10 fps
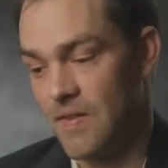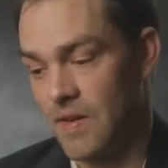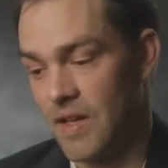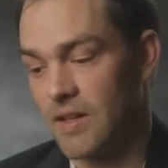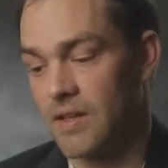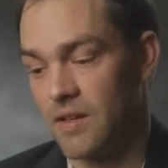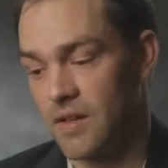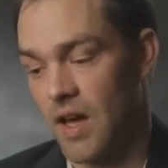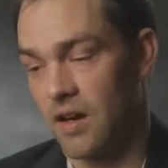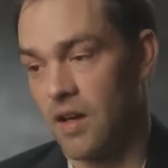So I
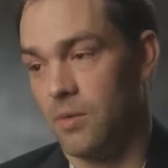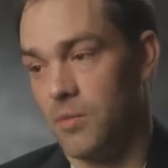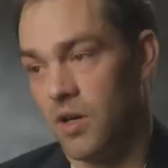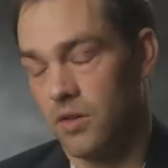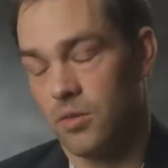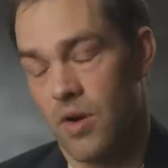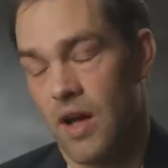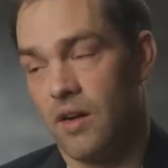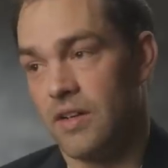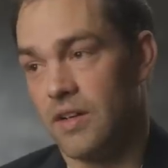kinda got them huddled
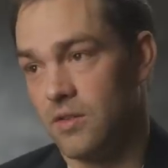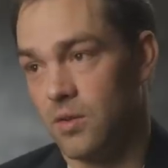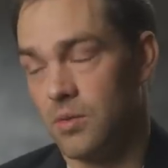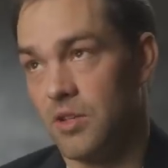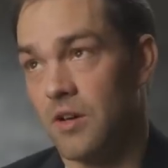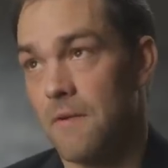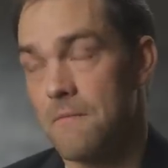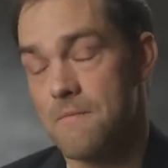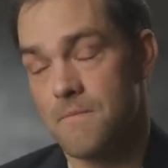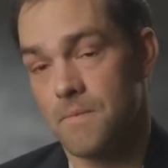around, and I told them, "Look,
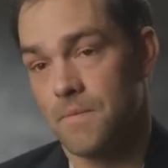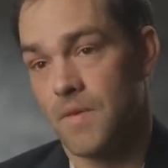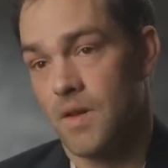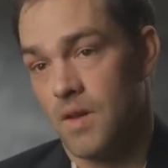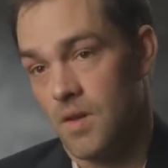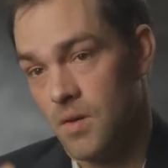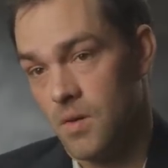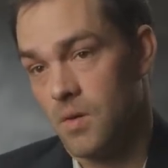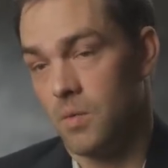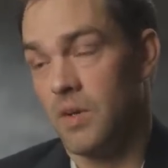
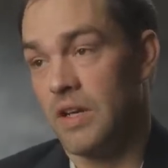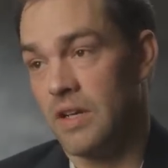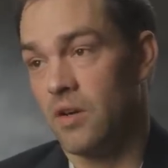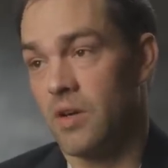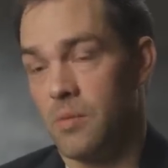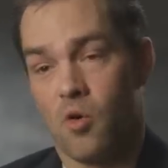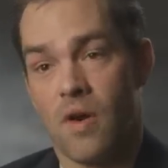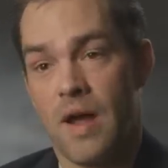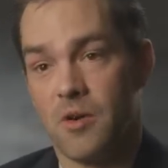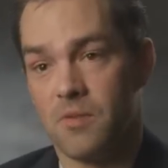we need to go get
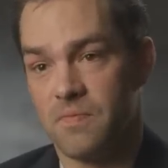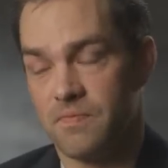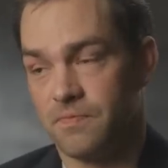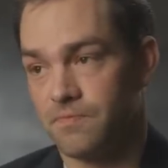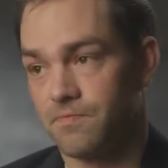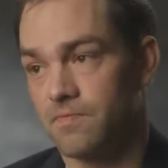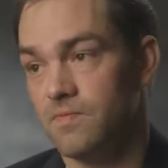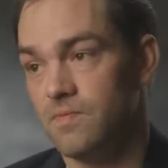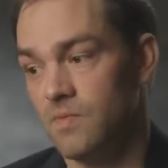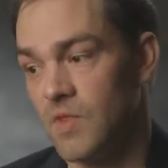more ammo.
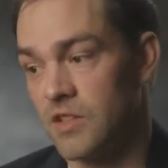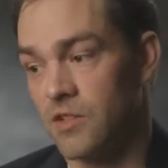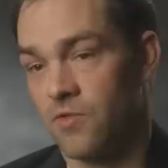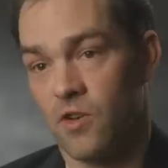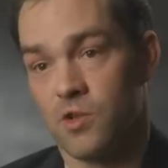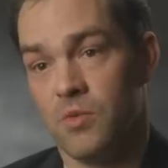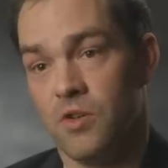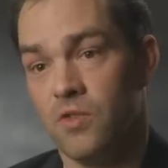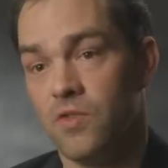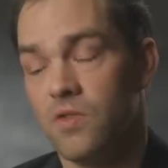That's our first
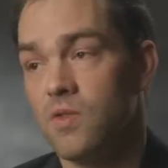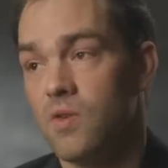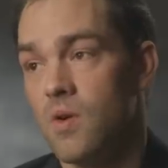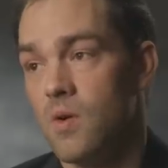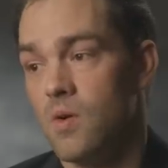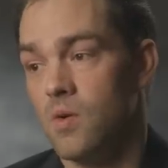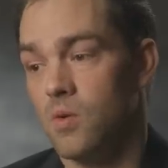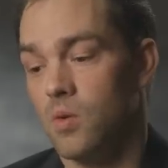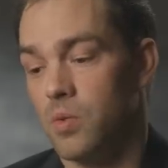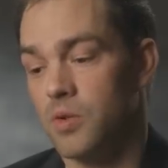move.
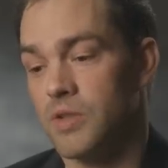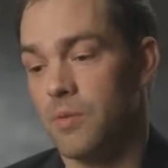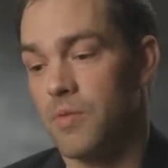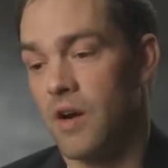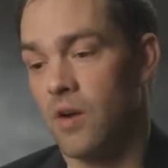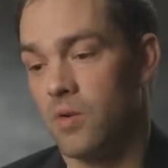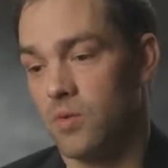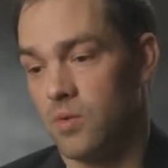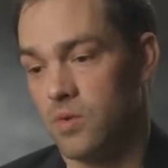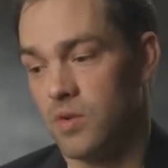We'll push up there,
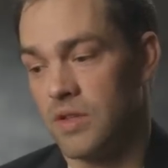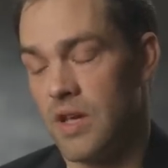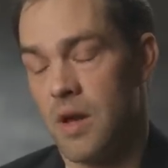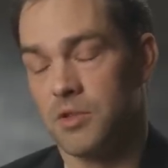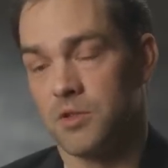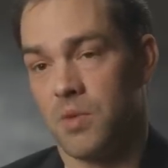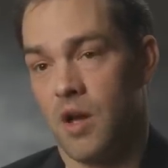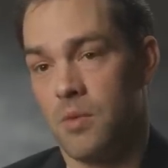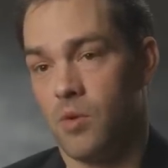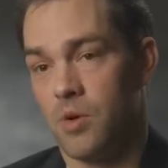get the ammo
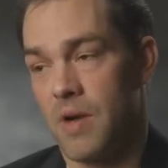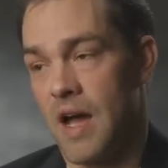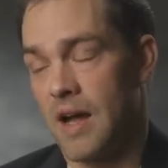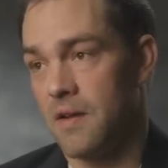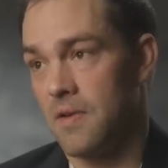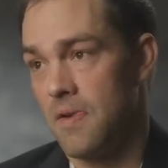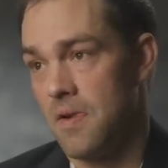supply point back,